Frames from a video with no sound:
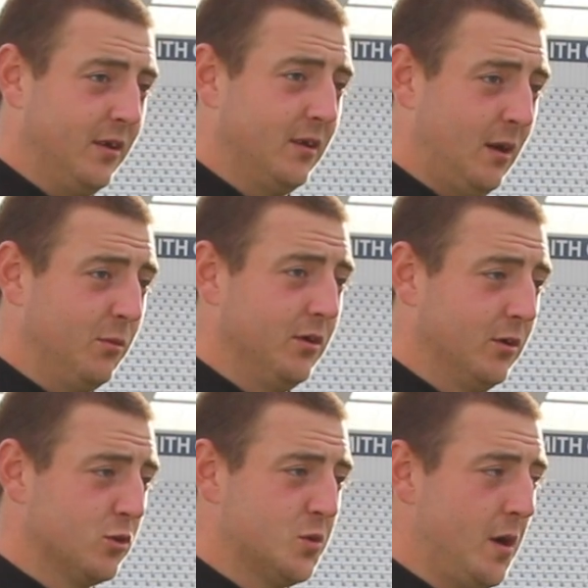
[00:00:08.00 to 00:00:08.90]
feel like we're in
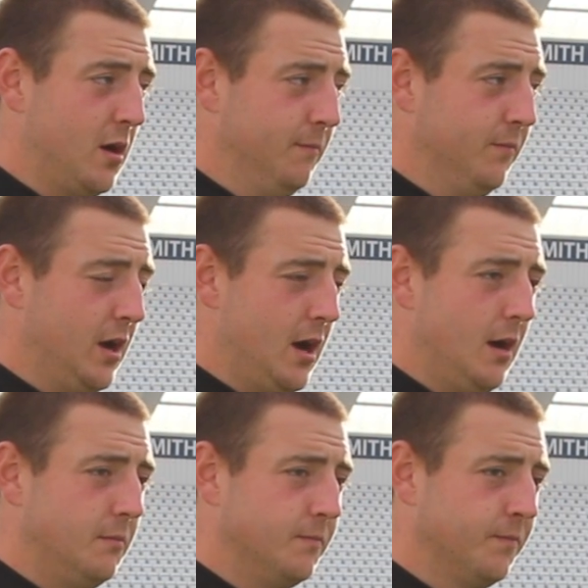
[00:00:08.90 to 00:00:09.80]
a good spot.
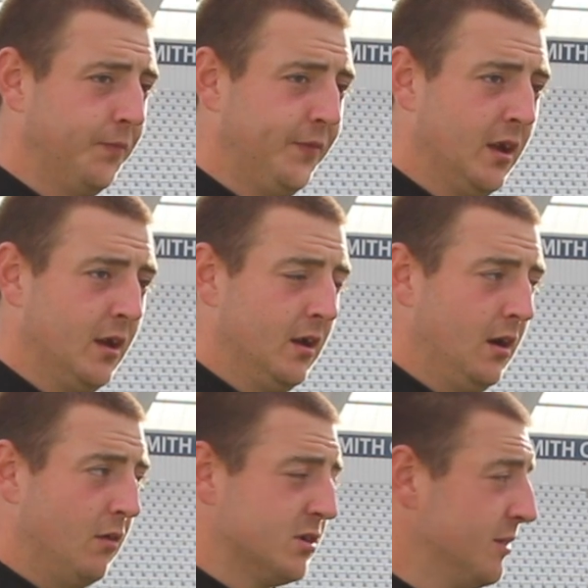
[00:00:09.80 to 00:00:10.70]

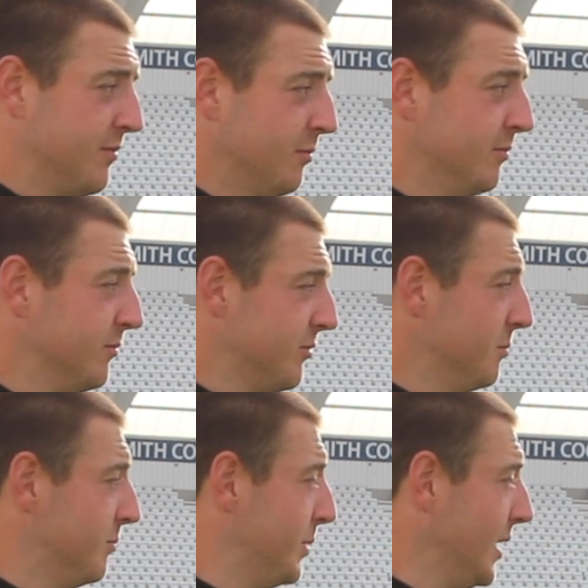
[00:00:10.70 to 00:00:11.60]
Obviously, from
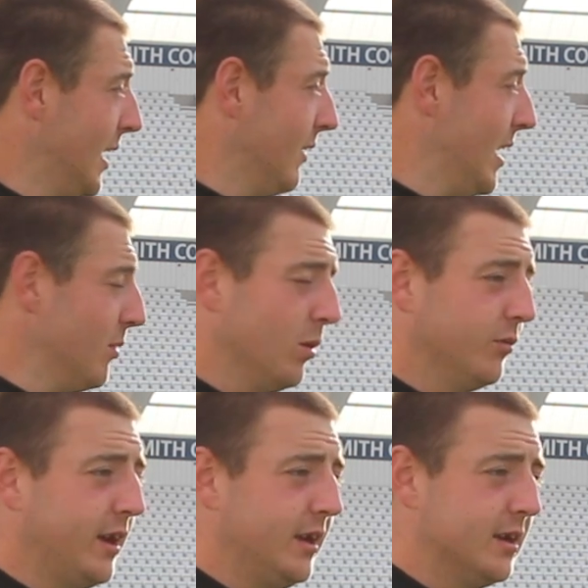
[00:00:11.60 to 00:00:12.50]
being out there all
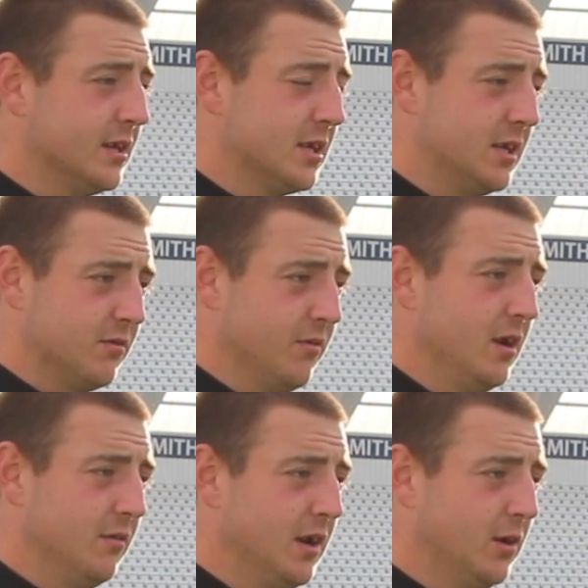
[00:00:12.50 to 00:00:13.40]
day, you can see it's a
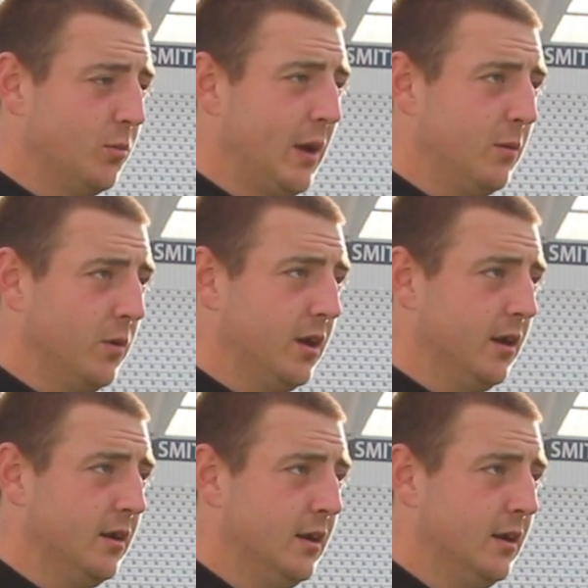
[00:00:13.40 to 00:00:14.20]
really, really good batting wicket.